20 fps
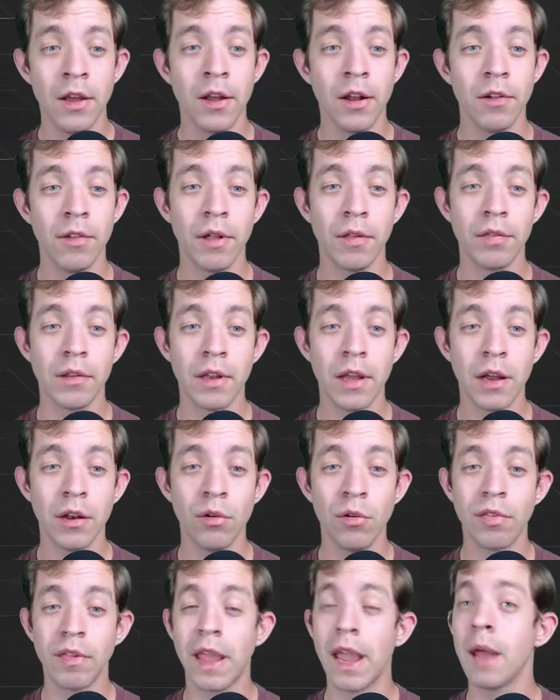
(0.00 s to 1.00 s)
The Latest in Tech
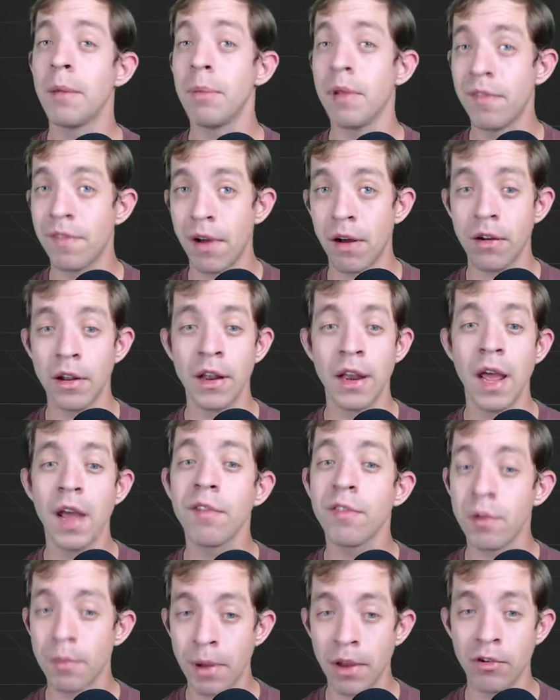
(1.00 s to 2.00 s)
News can be found on
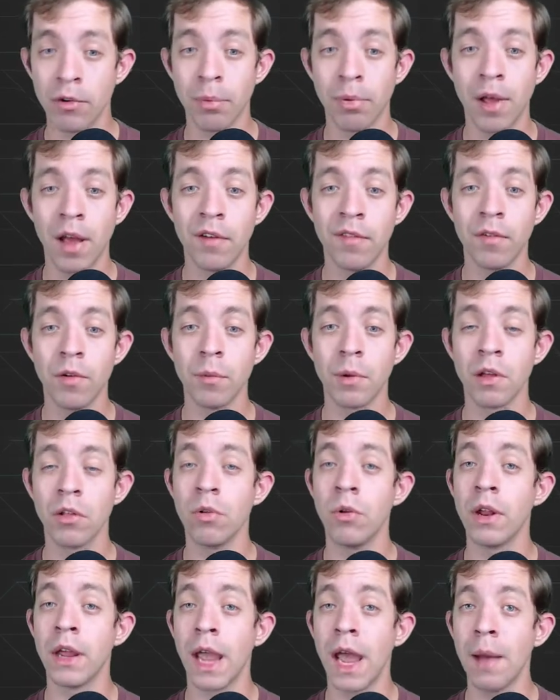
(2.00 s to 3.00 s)
every major platform,
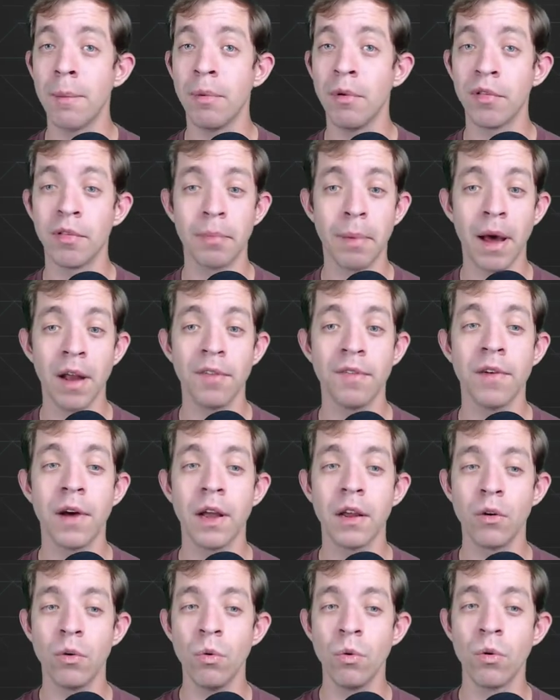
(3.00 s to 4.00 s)
including Apple,
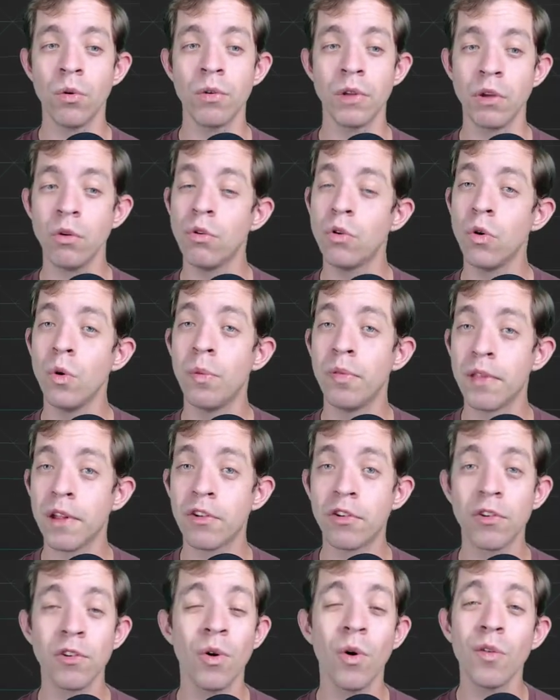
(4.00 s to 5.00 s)
Spotify, Google, YouTube,
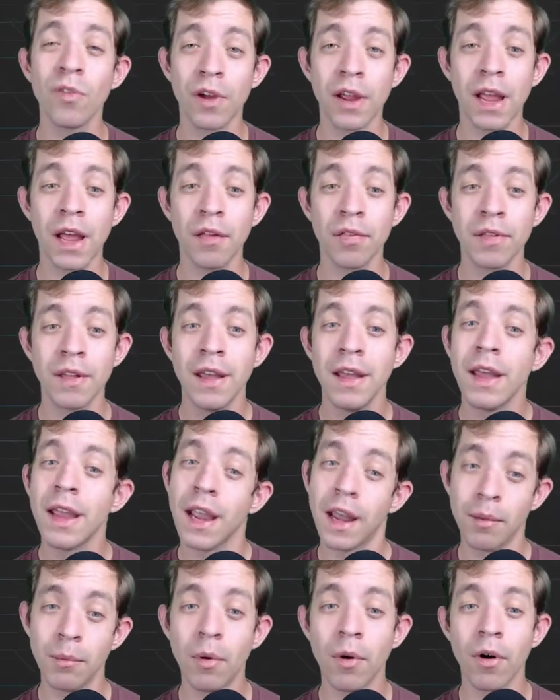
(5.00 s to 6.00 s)
Stitcher, Overcast,
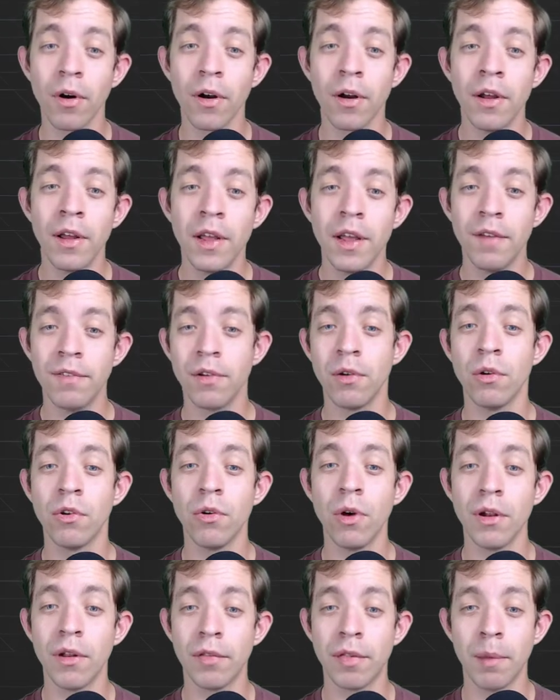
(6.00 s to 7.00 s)
and more. If you
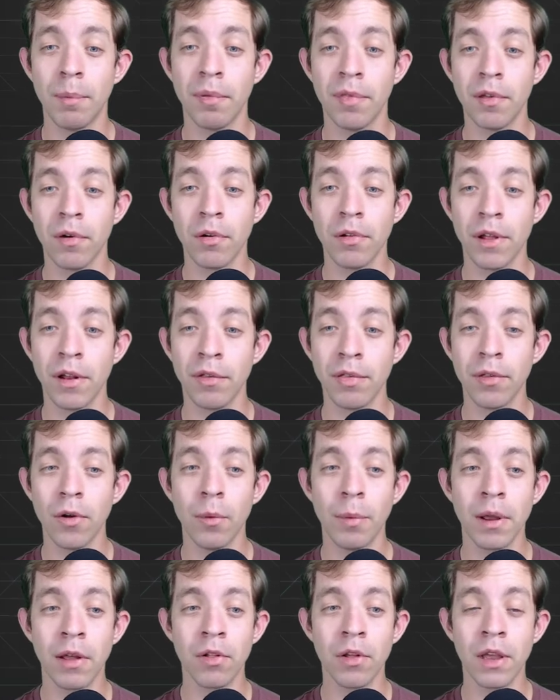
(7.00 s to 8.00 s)
enjoyed this episode, let us know
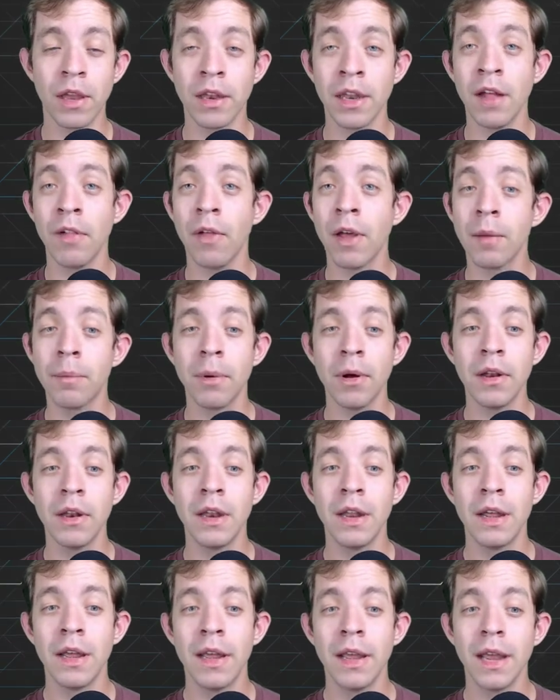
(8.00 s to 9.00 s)
by clicking that like button
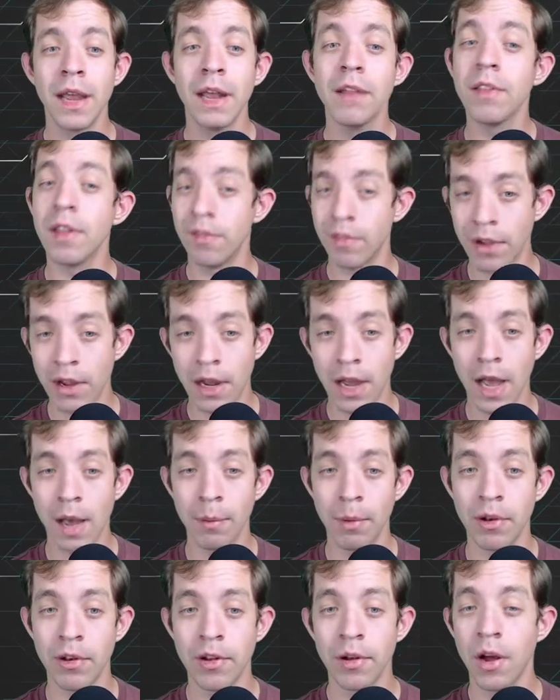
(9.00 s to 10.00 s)
and leaving a
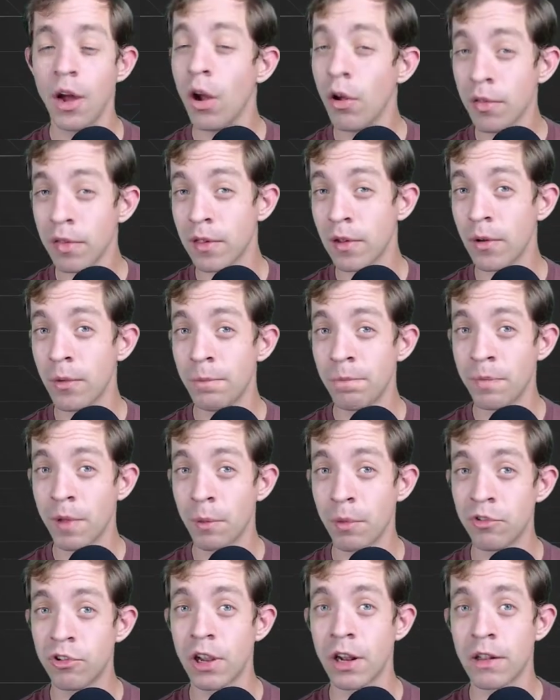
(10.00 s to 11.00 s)
comment. Also,
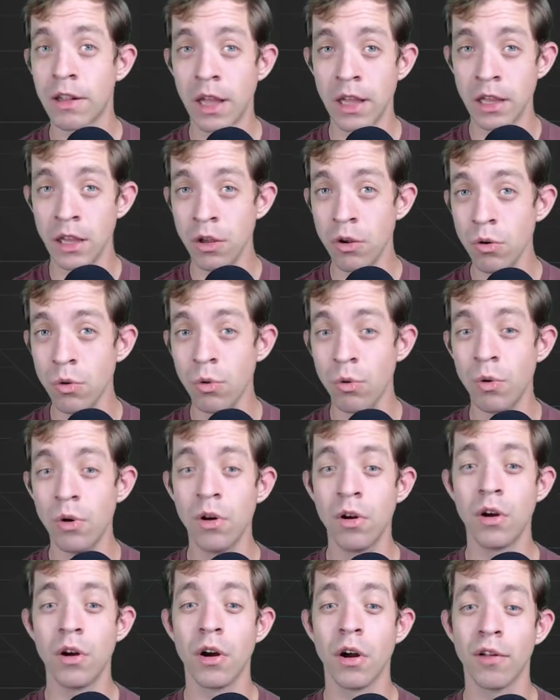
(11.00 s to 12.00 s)
double check that you
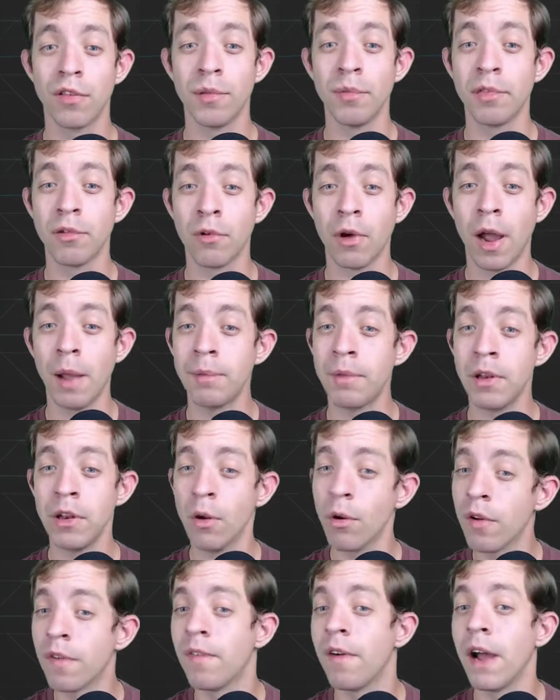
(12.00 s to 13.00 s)
are subscribed and
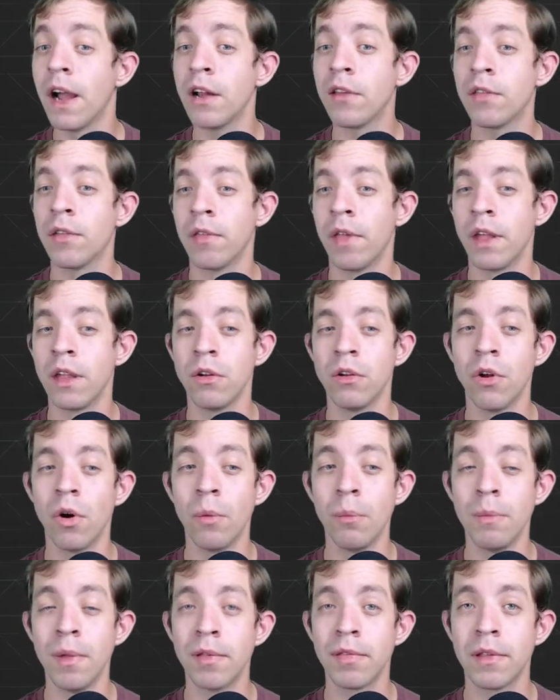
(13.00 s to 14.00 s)
notified so that you
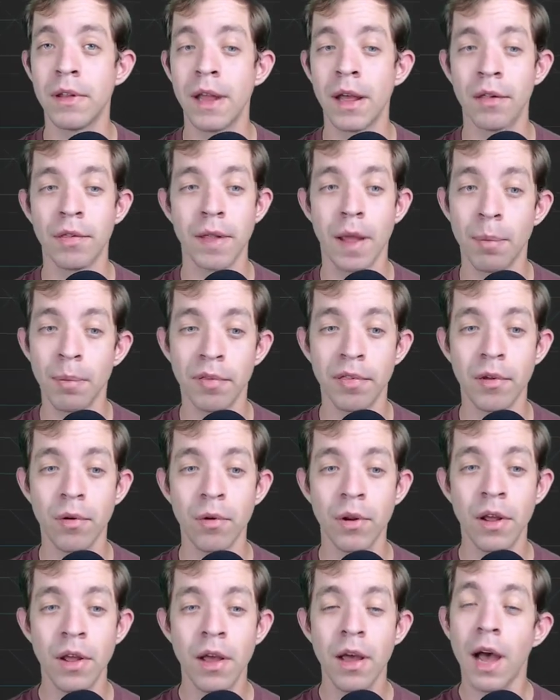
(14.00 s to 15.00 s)
don't miss the next episode.
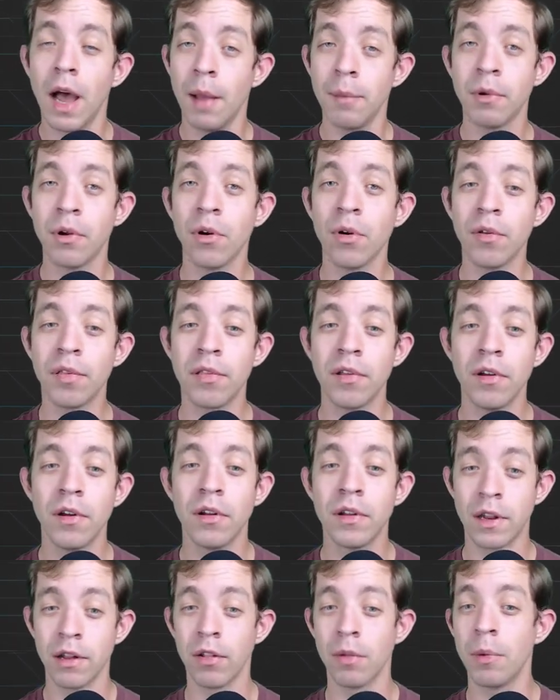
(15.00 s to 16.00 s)
I'm your host,
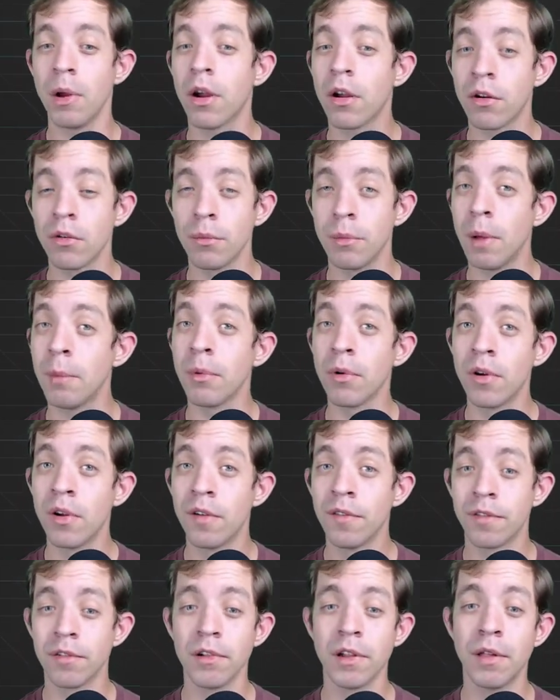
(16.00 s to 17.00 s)
Taylor Merrick, and remember,
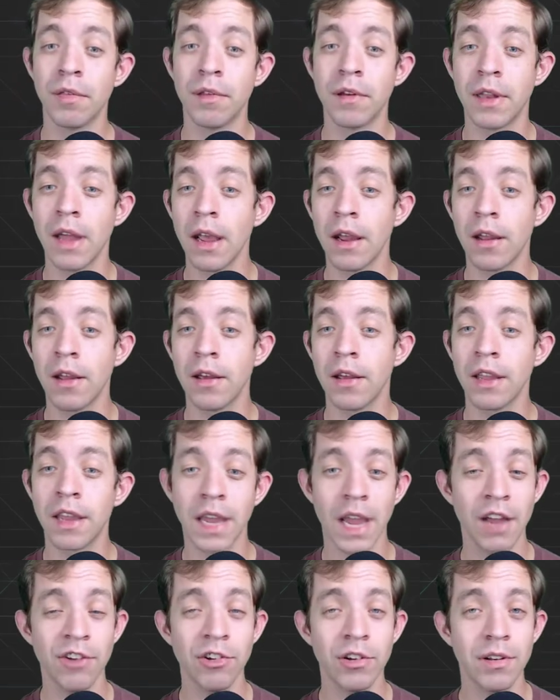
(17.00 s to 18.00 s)
for the latest in tech,
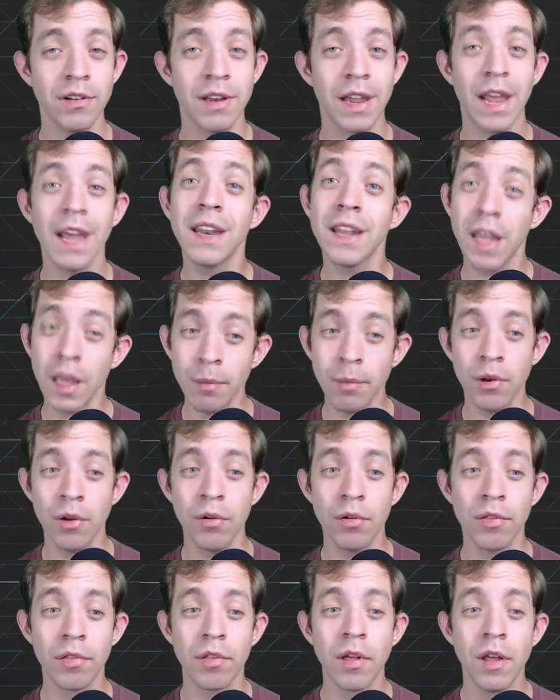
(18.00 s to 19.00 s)
gadget, and gaming
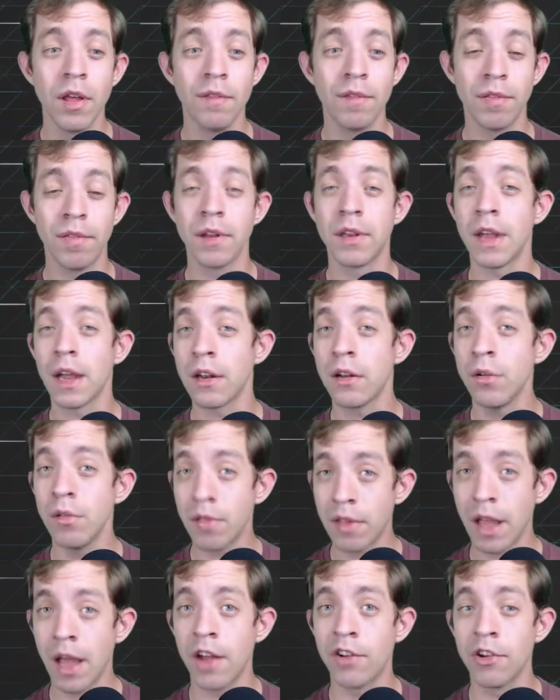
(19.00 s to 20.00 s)
news, visit
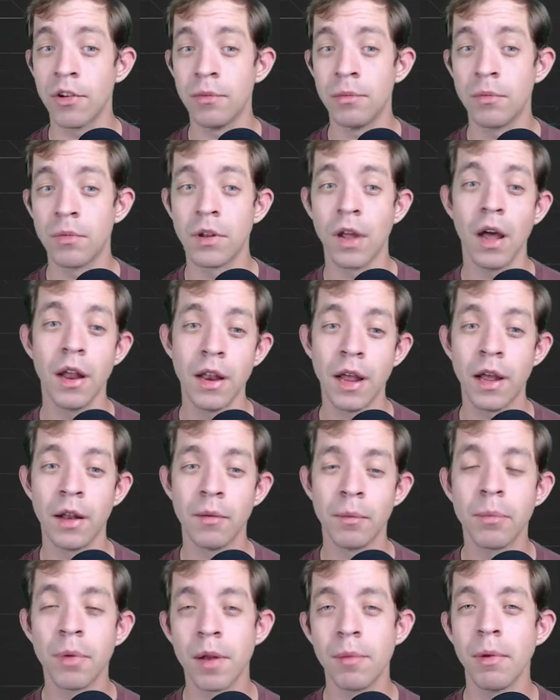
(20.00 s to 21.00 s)
TechNewsGadget.net.
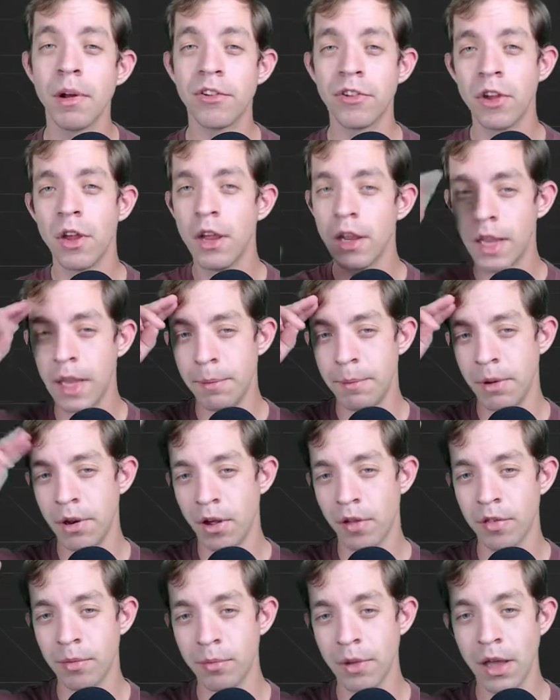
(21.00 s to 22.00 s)
Pretty much, keep being
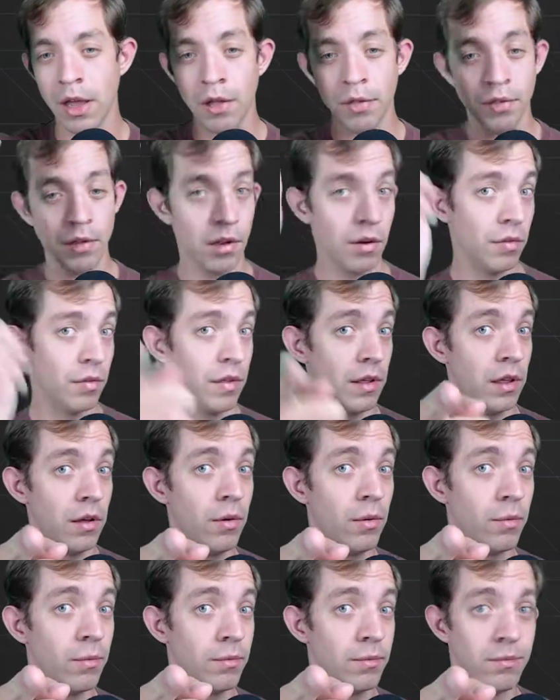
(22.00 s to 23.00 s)
awesome, guys, and I'll see
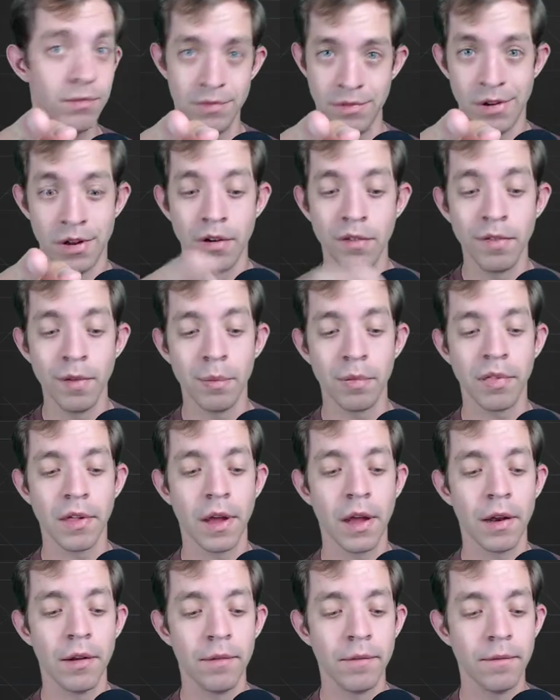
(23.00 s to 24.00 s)
you on the flip side.